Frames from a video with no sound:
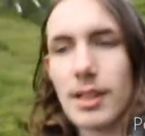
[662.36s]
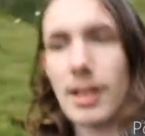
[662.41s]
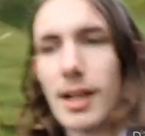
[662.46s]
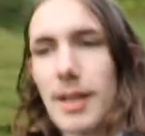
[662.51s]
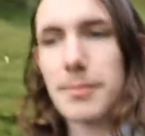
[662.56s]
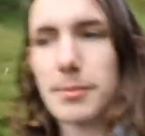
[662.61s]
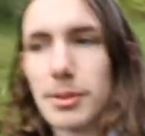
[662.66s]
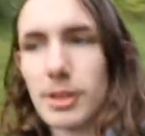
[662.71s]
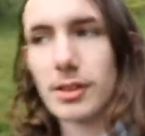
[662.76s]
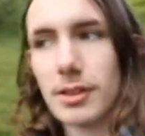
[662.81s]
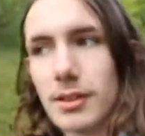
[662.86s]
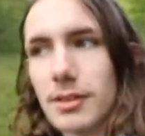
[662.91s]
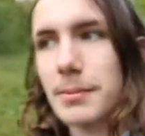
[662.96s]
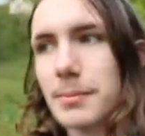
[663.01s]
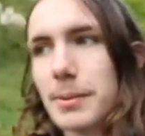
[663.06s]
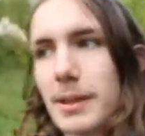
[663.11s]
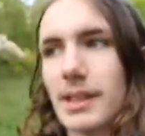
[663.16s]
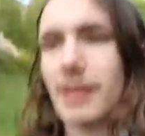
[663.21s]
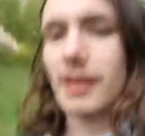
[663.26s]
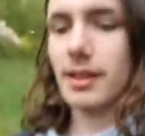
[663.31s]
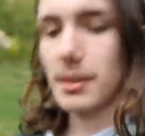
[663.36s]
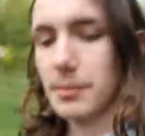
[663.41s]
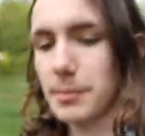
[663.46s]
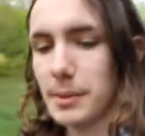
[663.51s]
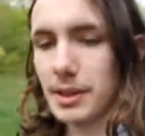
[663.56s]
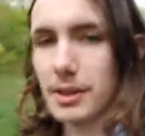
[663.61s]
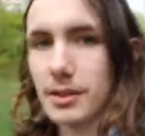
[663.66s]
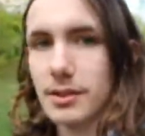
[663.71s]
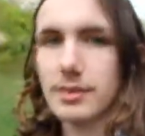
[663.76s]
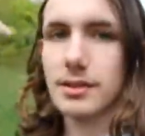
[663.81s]
I'm not gonna pick any
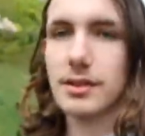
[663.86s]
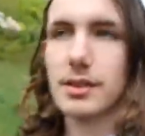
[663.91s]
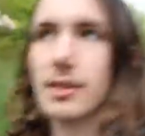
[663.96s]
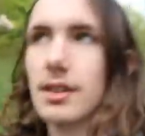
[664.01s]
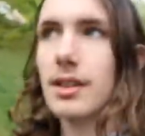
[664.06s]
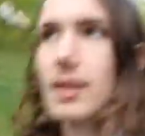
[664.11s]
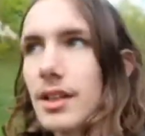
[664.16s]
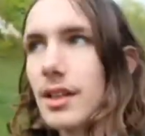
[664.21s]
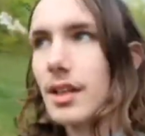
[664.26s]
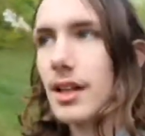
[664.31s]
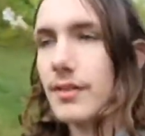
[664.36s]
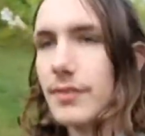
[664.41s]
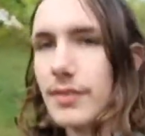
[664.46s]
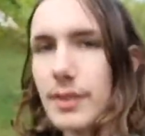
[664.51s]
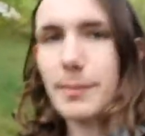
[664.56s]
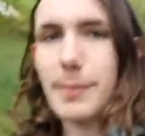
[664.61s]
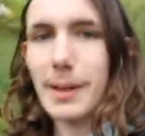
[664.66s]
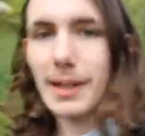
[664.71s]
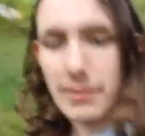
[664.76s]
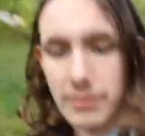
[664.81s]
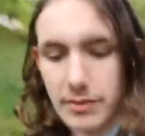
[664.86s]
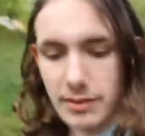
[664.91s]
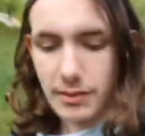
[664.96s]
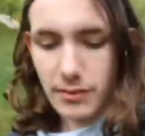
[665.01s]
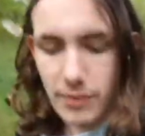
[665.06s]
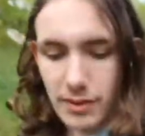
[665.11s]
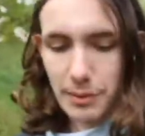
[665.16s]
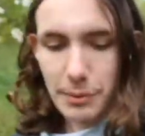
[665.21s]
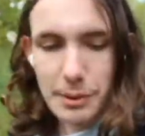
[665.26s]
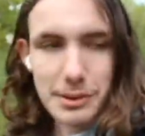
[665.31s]
because I feel bad for the
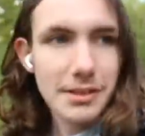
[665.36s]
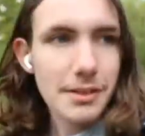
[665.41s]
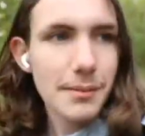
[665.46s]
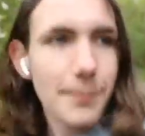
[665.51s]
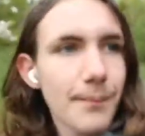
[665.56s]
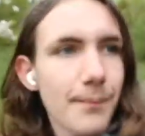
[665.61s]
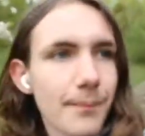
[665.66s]
flowers.